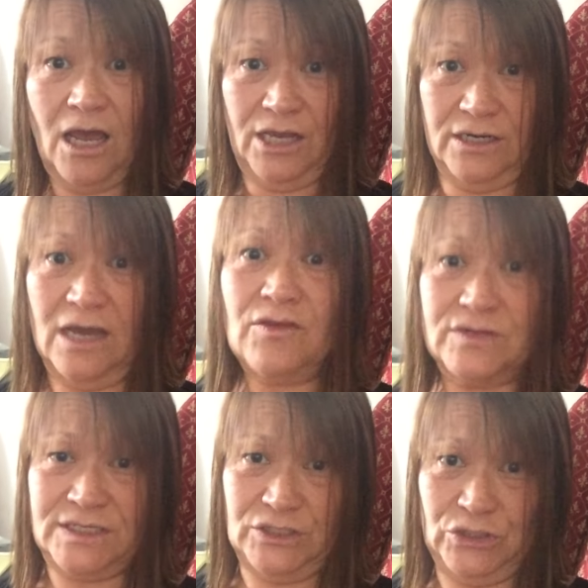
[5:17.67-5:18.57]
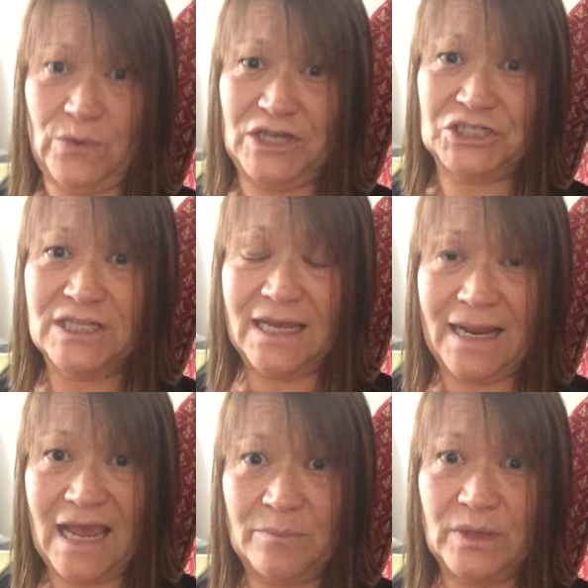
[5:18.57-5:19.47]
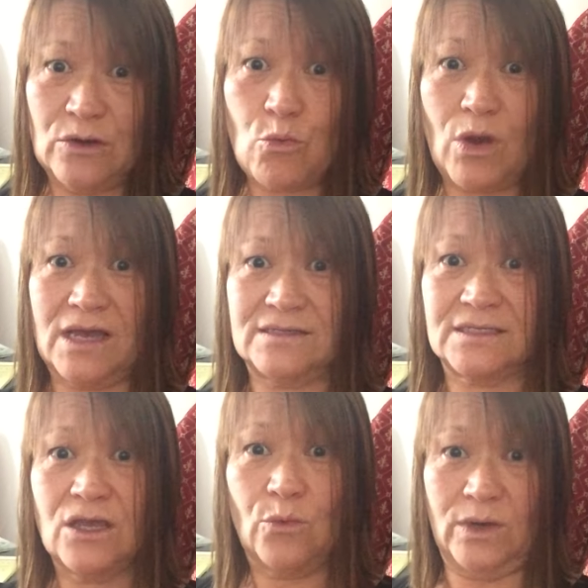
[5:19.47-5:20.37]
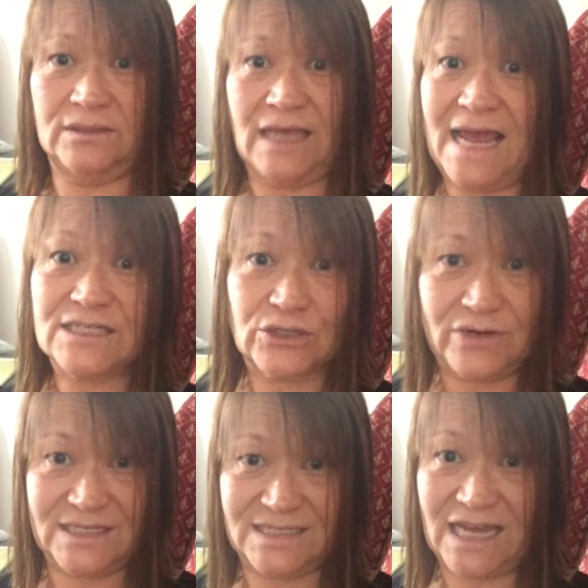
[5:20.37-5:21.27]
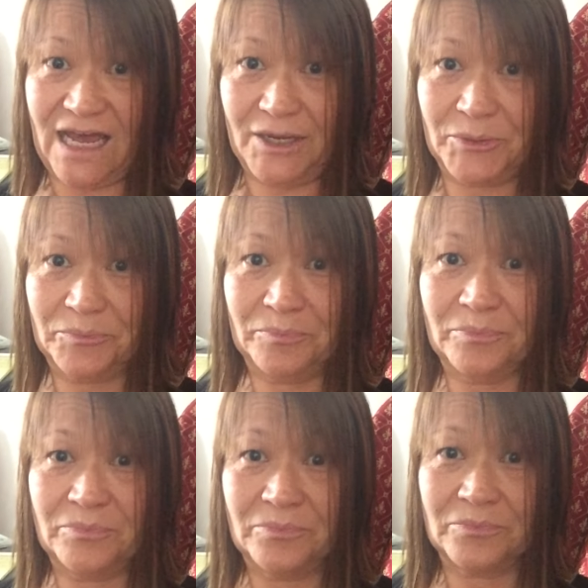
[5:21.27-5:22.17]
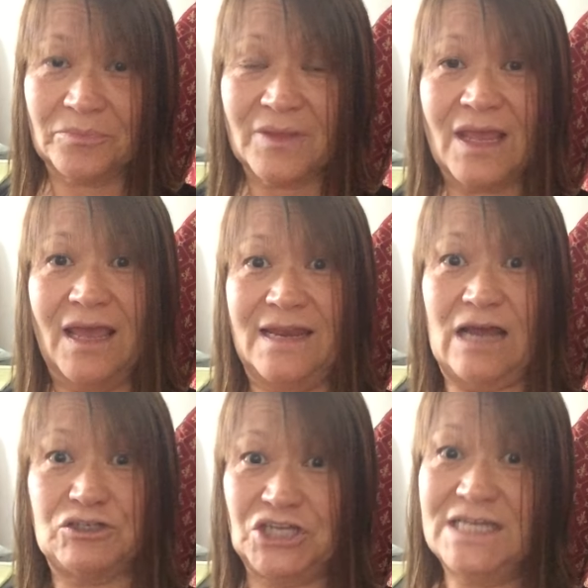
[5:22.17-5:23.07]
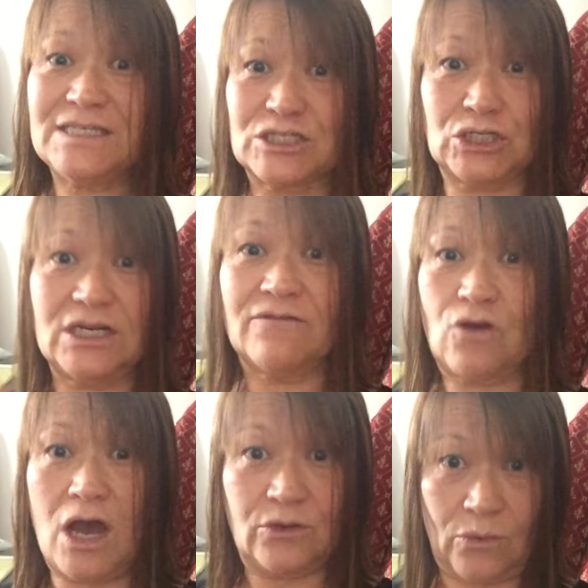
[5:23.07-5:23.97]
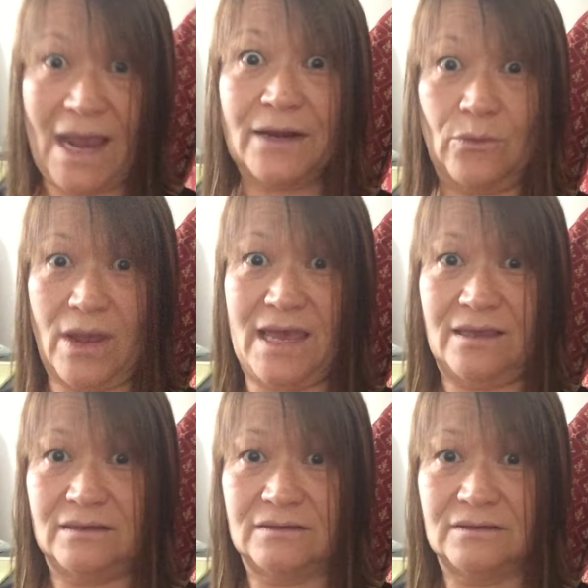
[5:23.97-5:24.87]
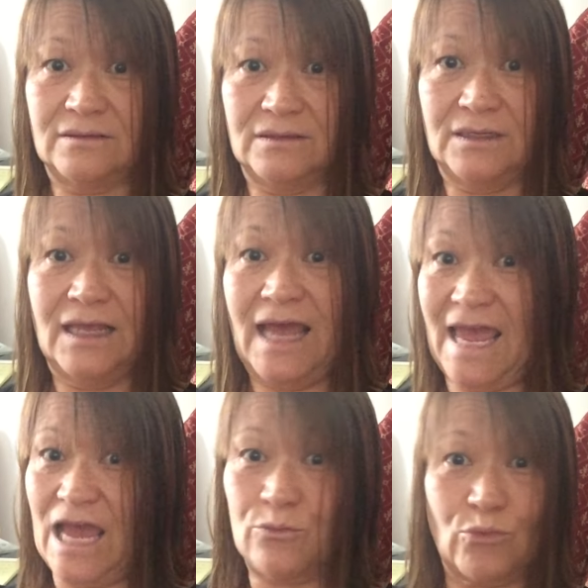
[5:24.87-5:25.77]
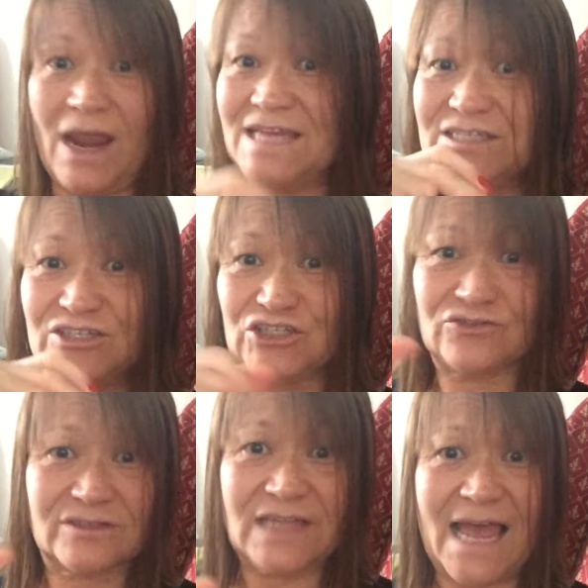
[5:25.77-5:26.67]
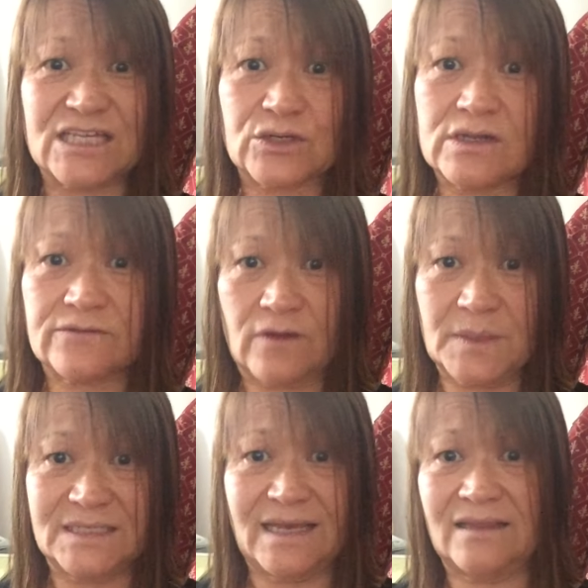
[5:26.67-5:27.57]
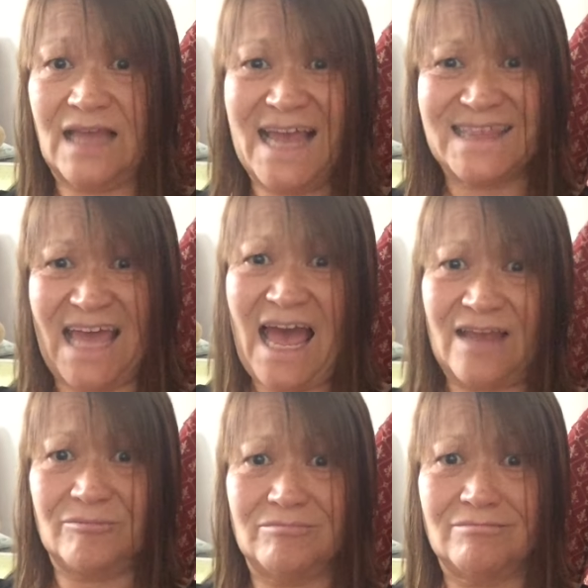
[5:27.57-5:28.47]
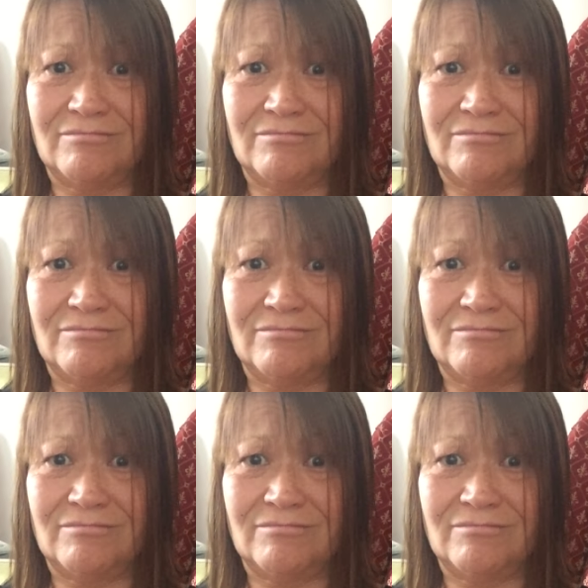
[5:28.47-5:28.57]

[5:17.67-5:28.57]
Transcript: Another situation that happened was when Lazarus died. Now, Jesus could have gone right away and raised Lazarus from the dead like that.